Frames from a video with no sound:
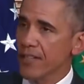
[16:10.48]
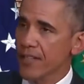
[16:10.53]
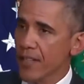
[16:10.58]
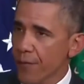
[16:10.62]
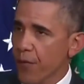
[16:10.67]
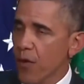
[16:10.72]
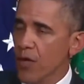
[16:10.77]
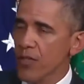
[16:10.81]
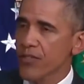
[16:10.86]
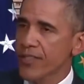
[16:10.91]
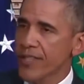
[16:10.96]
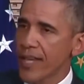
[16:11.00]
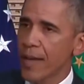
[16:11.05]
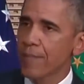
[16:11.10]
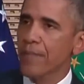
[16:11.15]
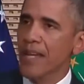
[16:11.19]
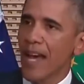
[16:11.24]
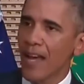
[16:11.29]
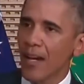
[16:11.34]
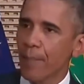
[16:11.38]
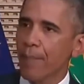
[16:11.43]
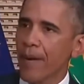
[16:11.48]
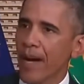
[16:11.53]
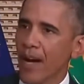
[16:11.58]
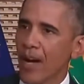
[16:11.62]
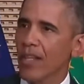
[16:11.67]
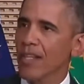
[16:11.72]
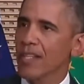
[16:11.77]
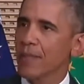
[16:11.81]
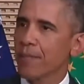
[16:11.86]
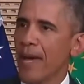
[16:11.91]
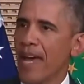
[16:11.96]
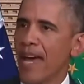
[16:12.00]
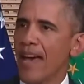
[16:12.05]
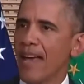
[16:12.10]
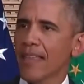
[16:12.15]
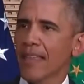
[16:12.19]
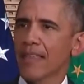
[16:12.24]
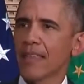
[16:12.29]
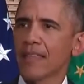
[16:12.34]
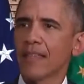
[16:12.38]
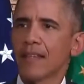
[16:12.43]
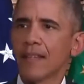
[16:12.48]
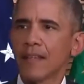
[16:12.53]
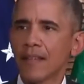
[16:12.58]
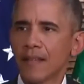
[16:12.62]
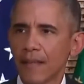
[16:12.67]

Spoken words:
just a first step down a perilous path.